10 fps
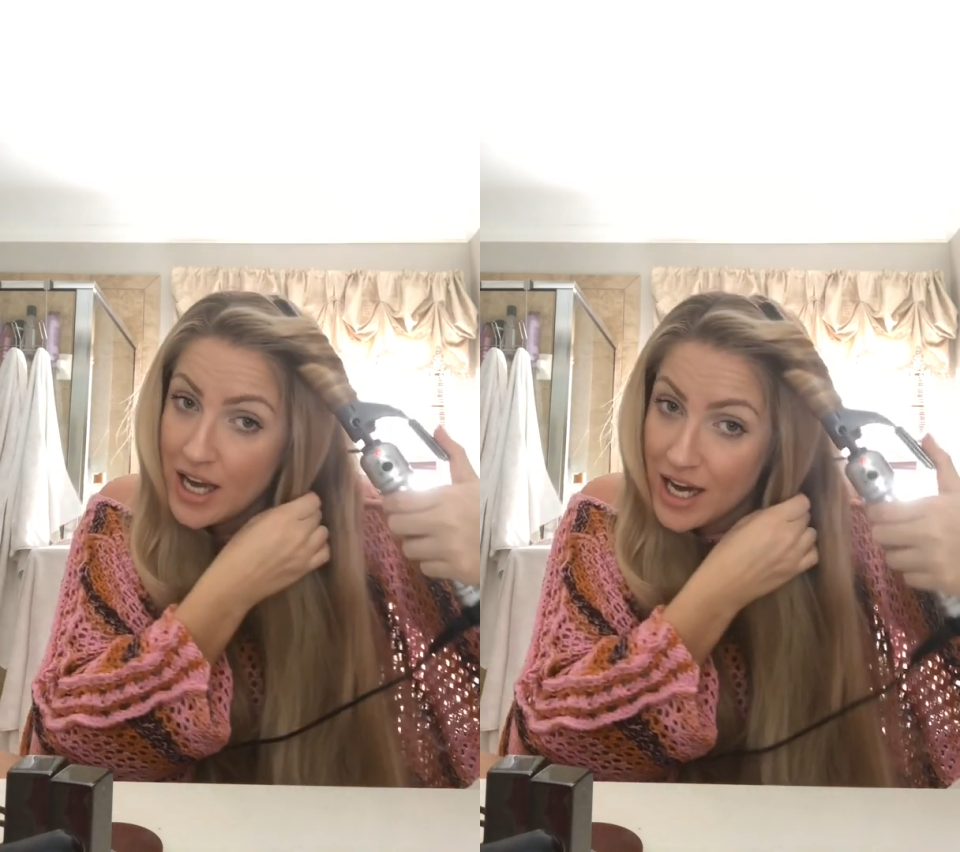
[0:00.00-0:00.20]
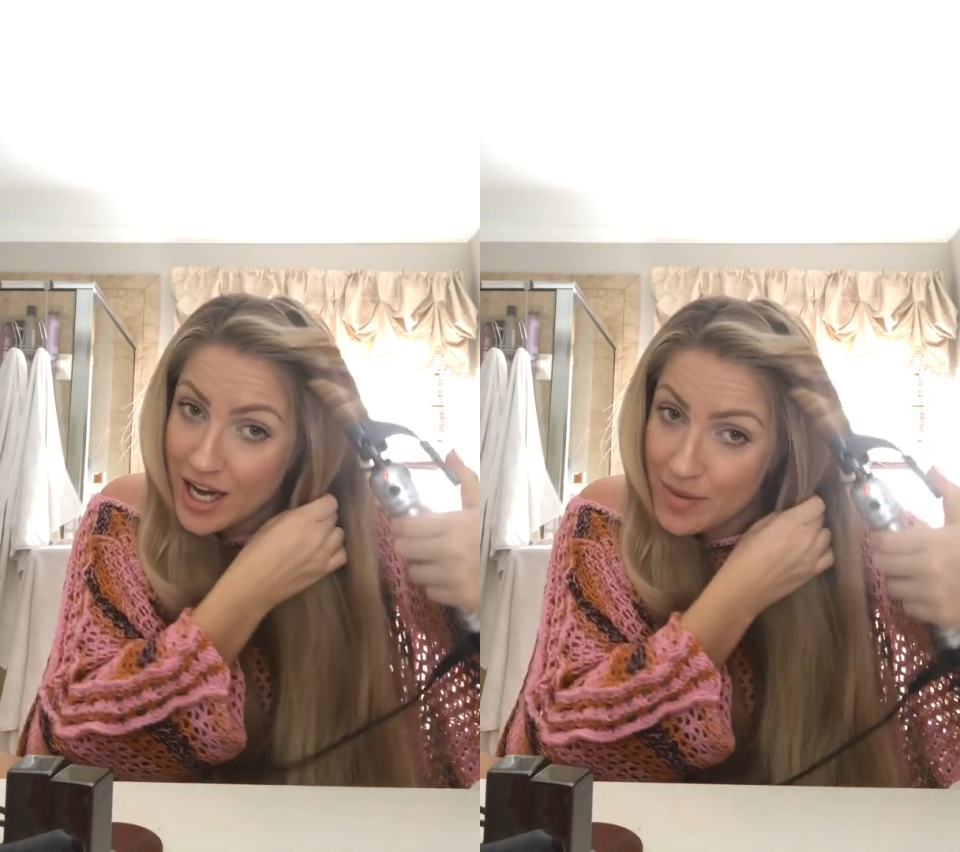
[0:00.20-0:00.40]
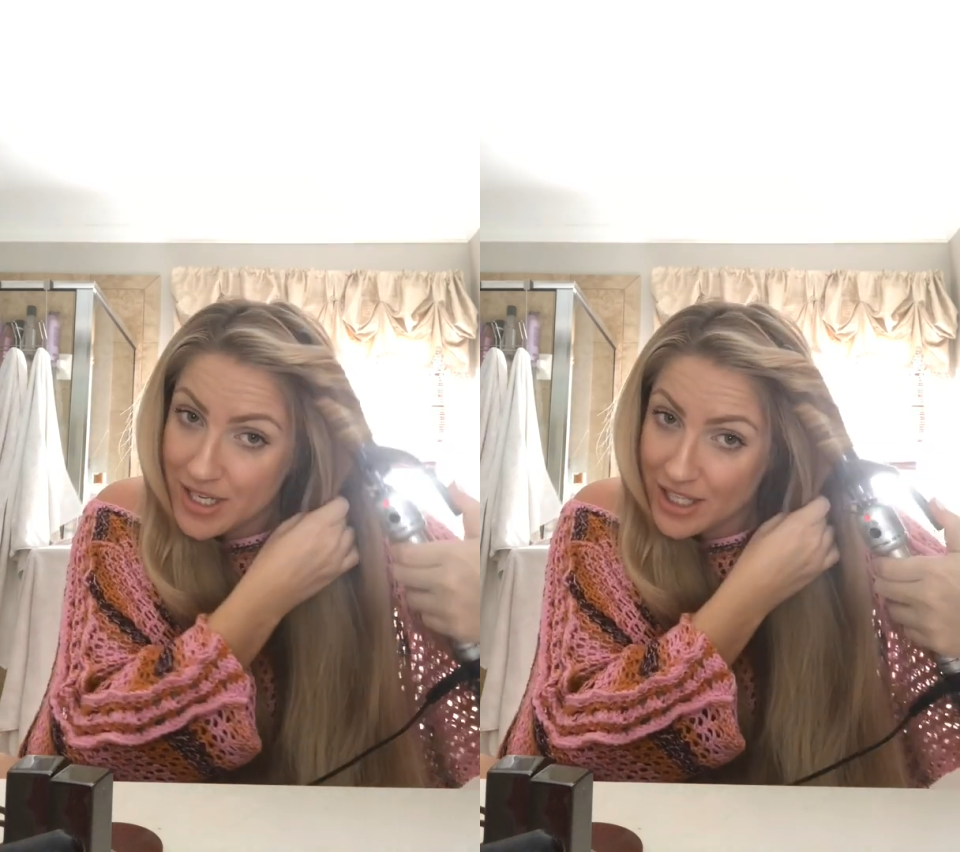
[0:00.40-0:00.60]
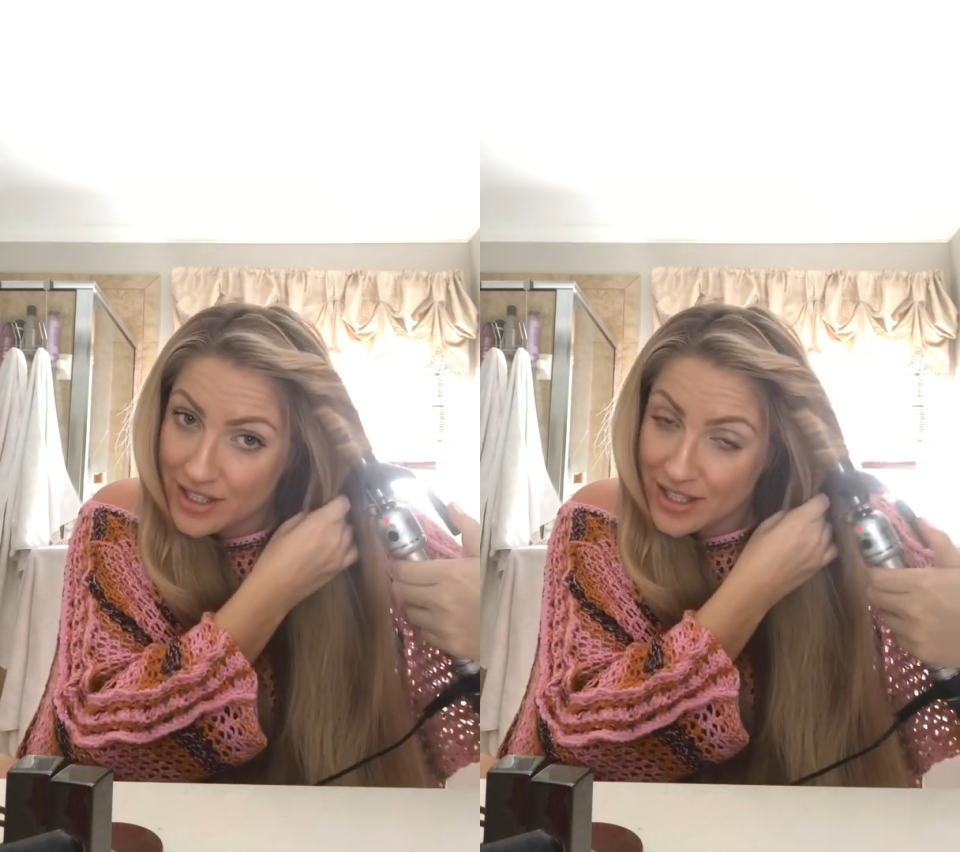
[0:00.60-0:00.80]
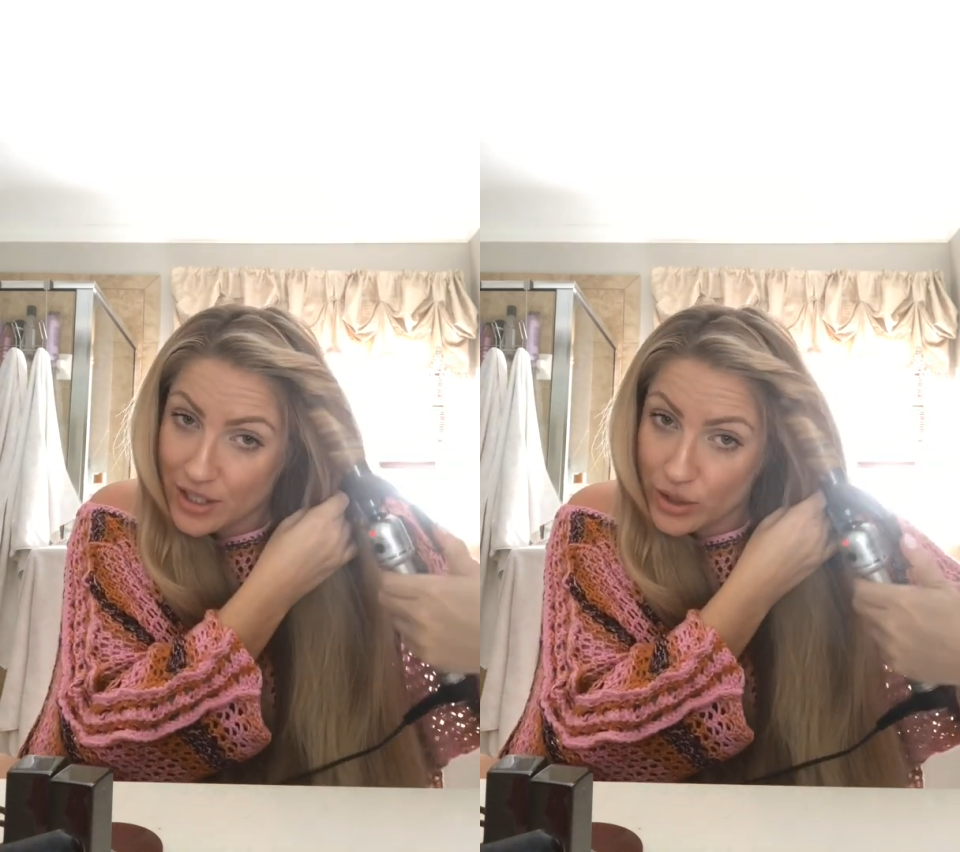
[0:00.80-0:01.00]
And I
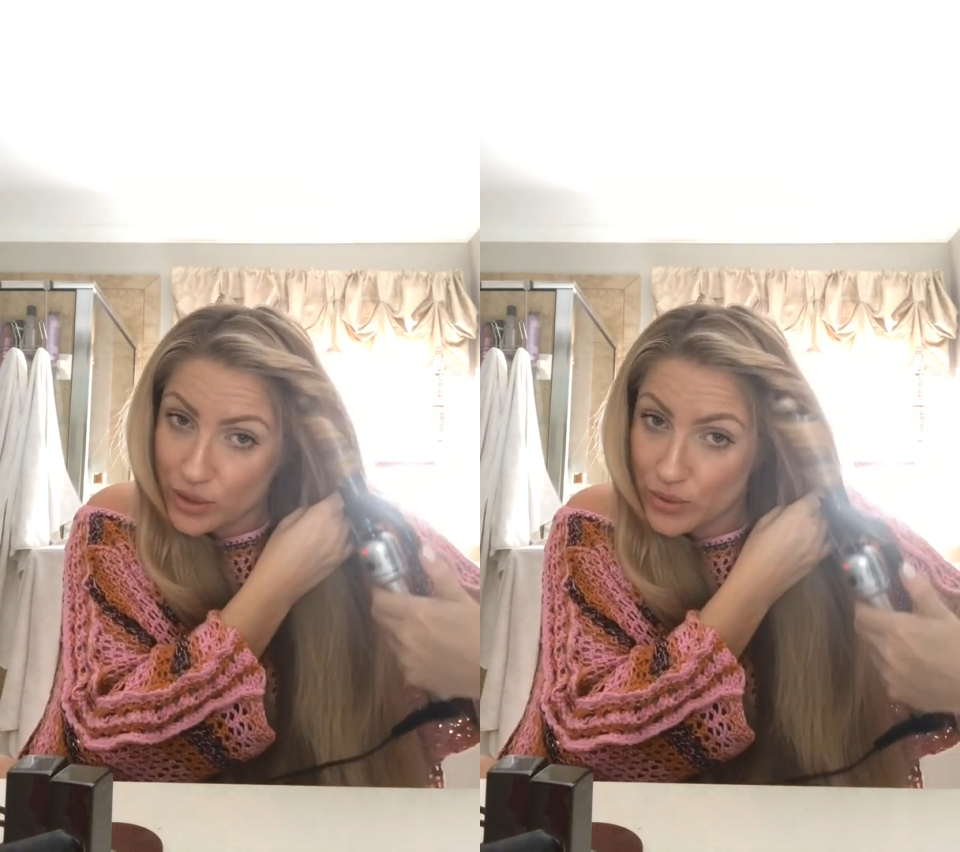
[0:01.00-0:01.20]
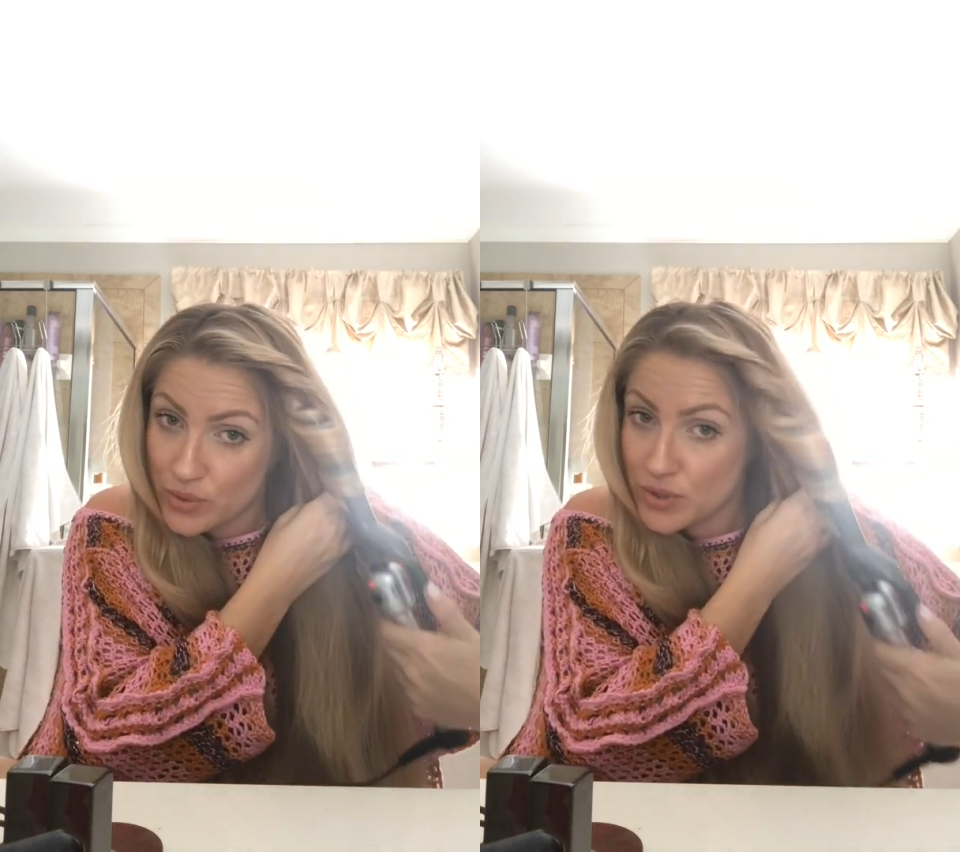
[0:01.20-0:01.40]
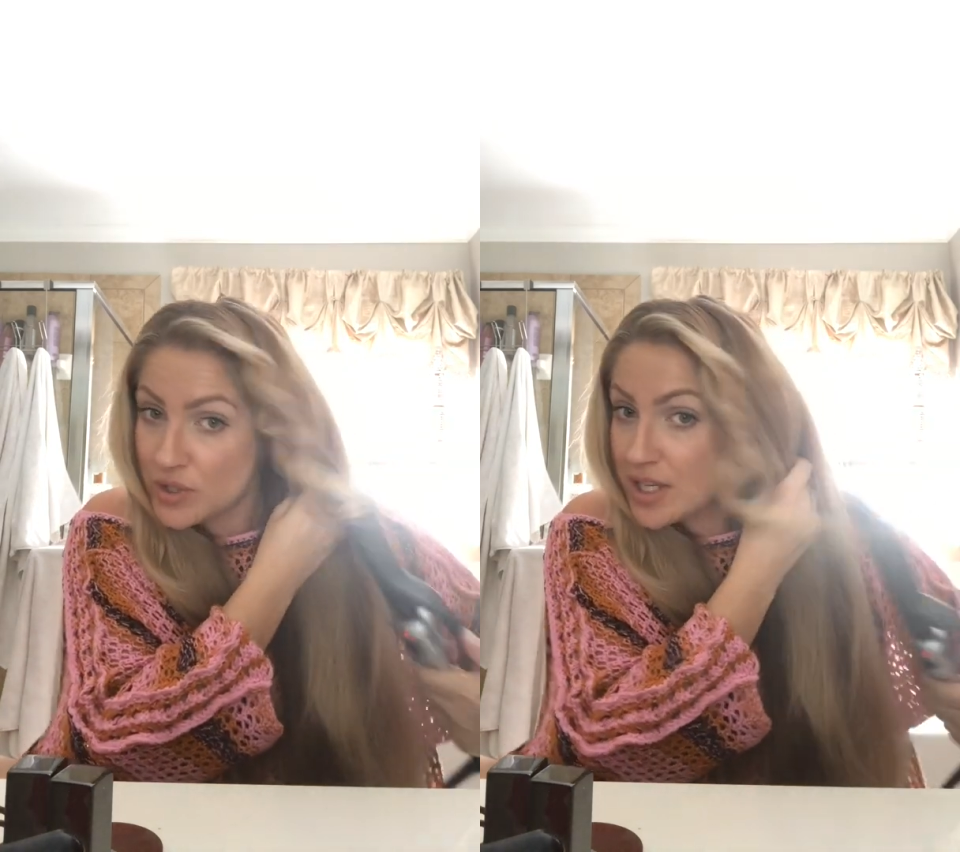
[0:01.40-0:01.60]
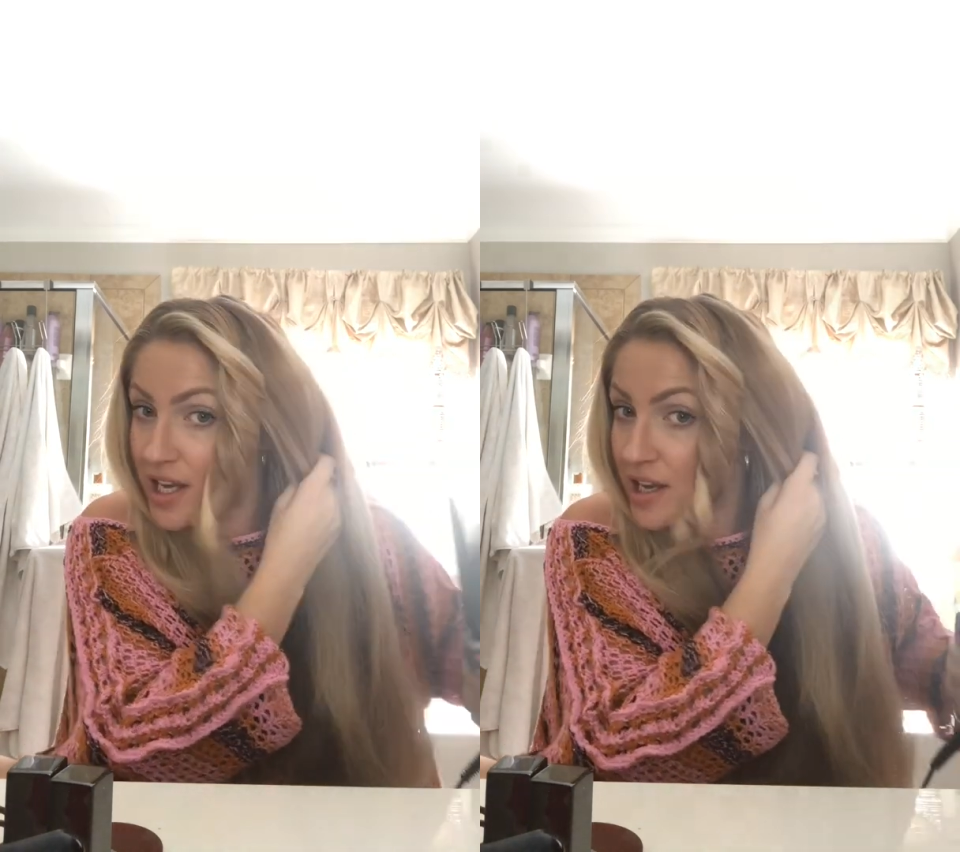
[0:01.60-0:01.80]
just let it loose.